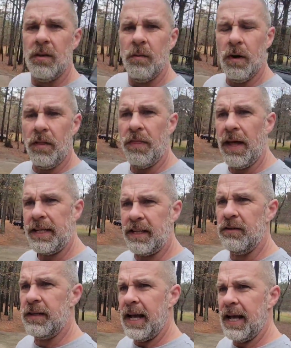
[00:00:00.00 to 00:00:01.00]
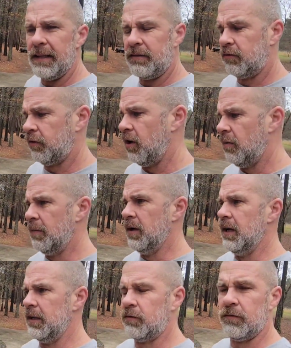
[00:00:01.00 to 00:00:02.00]
Well, thank you guys so
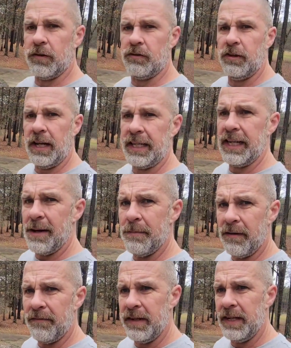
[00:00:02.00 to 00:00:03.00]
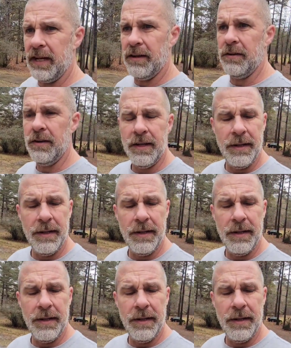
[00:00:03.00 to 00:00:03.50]
much for checking out my video.